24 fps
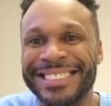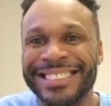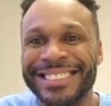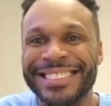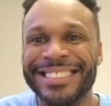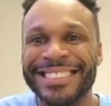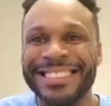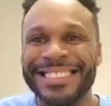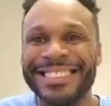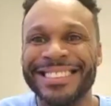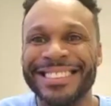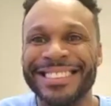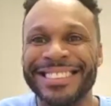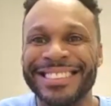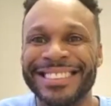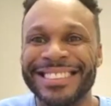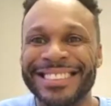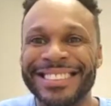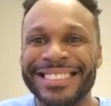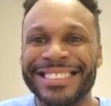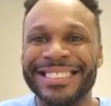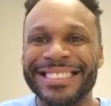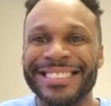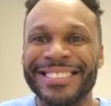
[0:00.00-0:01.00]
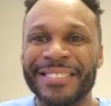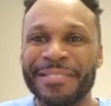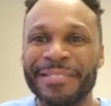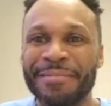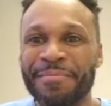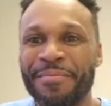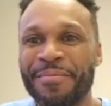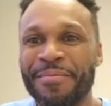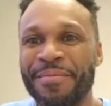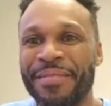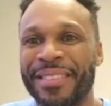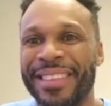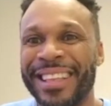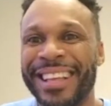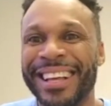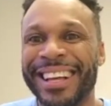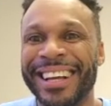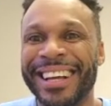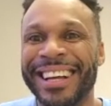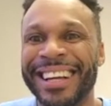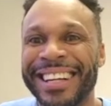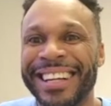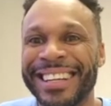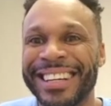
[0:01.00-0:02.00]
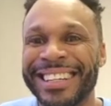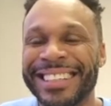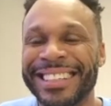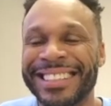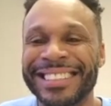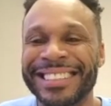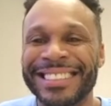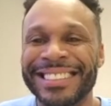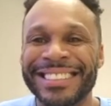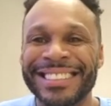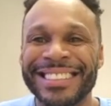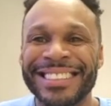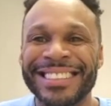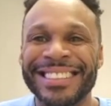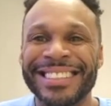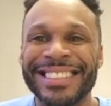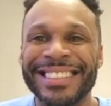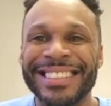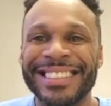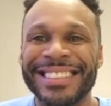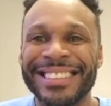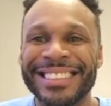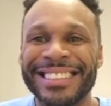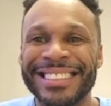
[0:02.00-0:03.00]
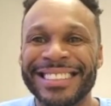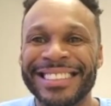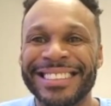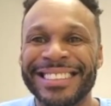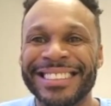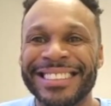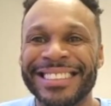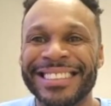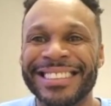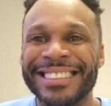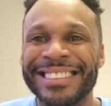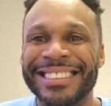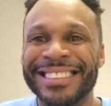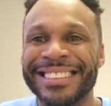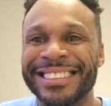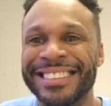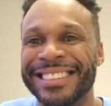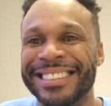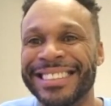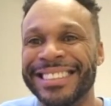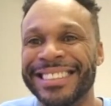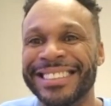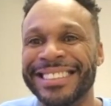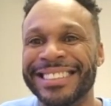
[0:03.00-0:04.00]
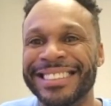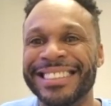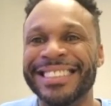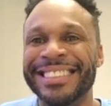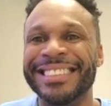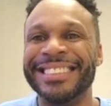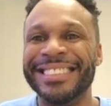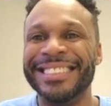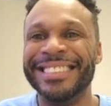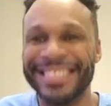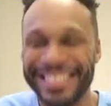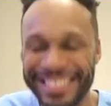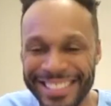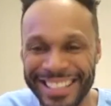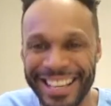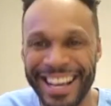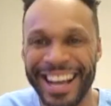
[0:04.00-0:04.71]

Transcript: This person isn't speaking.